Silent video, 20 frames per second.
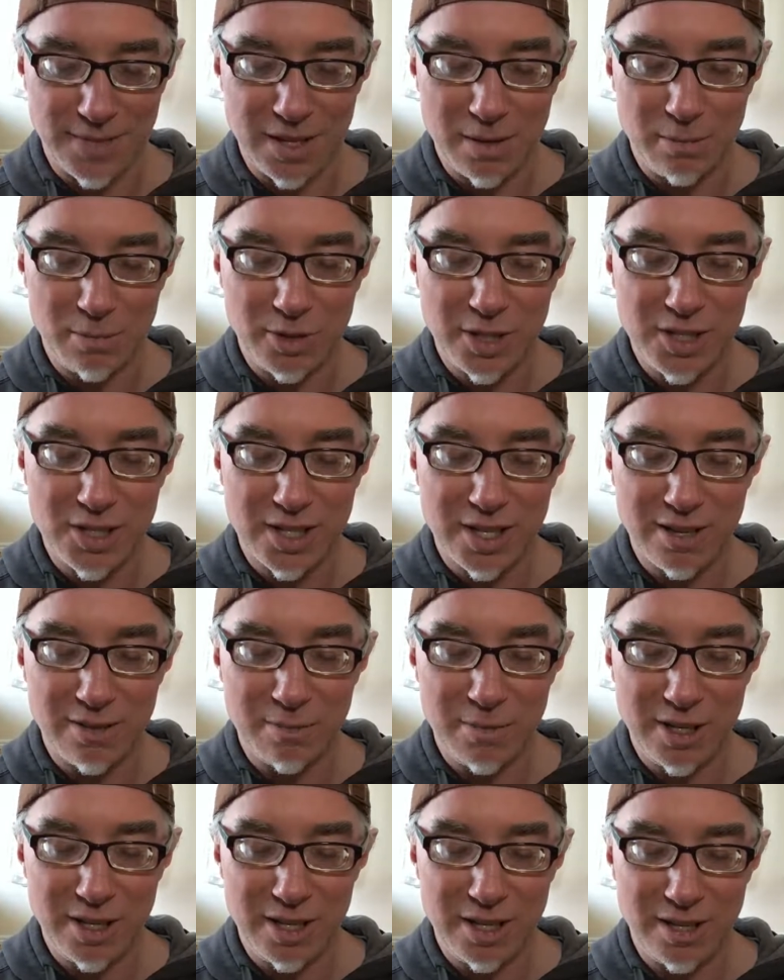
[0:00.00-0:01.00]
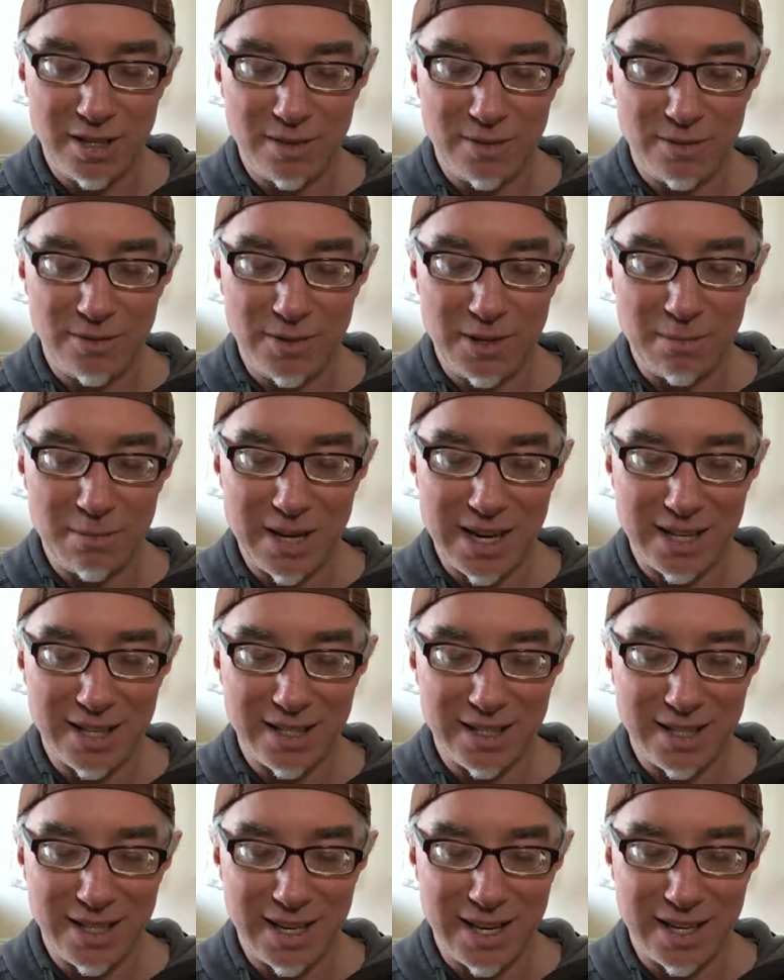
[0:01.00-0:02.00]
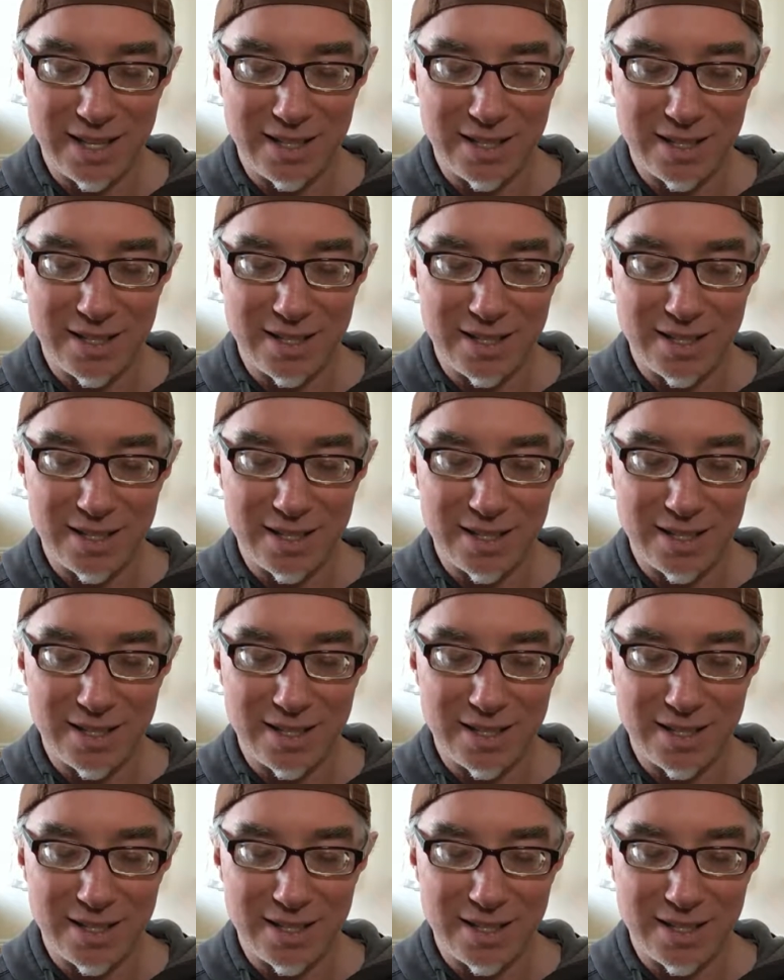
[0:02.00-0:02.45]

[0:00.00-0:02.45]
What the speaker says: Please give me feedback at the end,